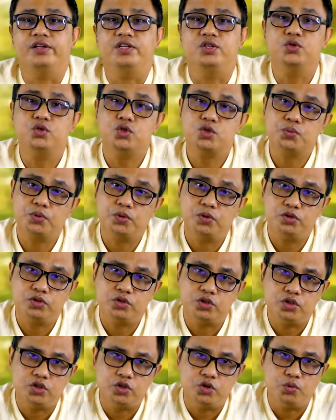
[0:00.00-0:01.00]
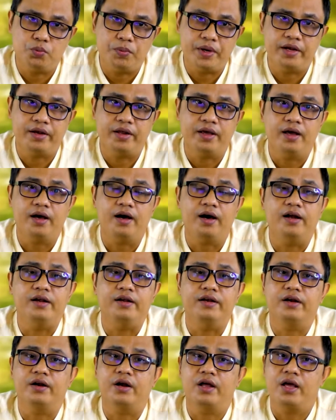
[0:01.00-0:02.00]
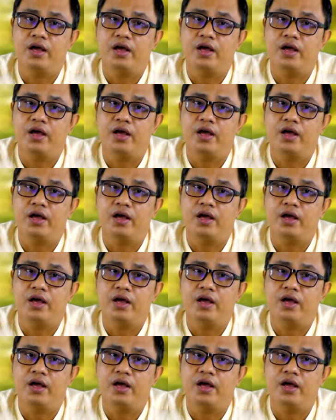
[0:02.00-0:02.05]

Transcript: useful to human under